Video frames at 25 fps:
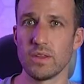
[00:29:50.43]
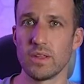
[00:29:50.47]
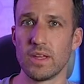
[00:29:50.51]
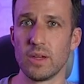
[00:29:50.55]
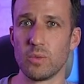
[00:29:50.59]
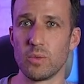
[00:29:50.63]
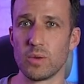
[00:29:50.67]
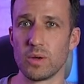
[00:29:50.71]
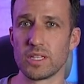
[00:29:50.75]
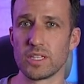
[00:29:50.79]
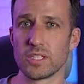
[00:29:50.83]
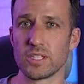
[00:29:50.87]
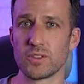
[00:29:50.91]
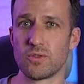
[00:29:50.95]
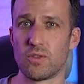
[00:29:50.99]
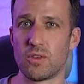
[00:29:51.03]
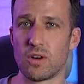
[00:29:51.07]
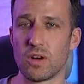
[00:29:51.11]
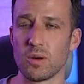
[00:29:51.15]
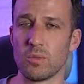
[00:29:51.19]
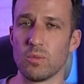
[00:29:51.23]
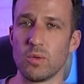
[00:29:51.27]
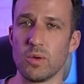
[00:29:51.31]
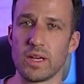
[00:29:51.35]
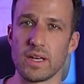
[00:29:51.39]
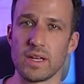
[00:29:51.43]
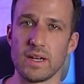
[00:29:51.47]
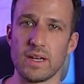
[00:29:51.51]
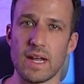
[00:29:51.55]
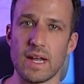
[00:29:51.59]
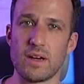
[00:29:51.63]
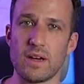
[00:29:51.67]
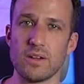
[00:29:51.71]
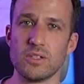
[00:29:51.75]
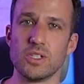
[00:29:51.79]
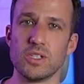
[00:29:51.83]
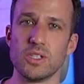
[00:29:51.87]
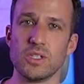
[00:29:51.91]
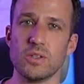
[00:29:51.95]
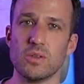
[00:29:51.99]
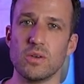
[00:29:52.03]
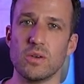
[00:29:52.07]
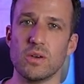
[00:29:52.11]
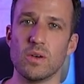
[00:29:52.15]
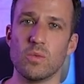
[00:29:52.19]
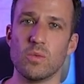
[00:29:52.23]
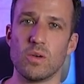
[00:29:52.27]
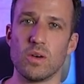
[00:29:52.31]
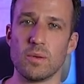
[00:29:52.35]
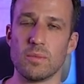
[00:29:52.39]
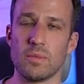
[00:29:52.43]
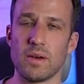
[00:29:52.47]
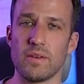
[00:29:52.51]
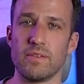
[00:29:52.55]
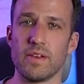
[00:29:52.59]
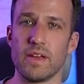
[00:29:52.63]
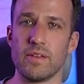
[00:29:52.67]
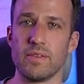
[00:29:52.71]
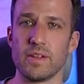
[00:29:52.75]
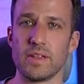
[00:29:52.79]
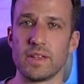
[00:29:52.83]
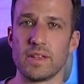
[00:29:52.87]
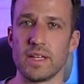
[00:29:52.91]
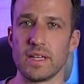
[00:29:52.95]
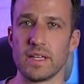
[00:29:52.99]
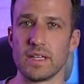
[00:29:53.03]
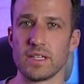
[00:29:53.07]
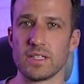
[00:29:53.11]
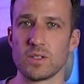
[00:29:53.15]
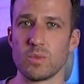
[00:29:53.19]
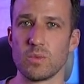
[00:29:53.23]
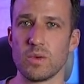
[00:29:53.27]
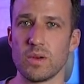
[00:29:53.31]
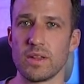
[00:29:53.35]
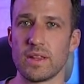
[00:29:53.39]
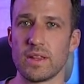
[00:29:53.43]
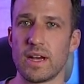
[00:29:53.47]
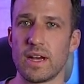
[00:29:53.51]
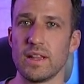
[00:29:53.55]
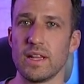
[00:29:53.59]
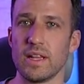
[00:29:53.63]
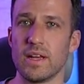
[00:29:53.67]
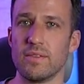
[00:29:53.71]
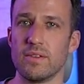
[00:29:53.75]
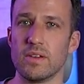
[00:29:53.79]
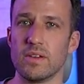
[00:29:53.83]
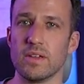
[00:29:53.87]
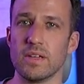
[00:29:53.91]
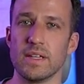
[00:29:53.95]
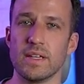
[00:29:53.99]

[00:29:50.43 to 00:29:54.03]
And with this form, we can now do one of my favorite things with high level,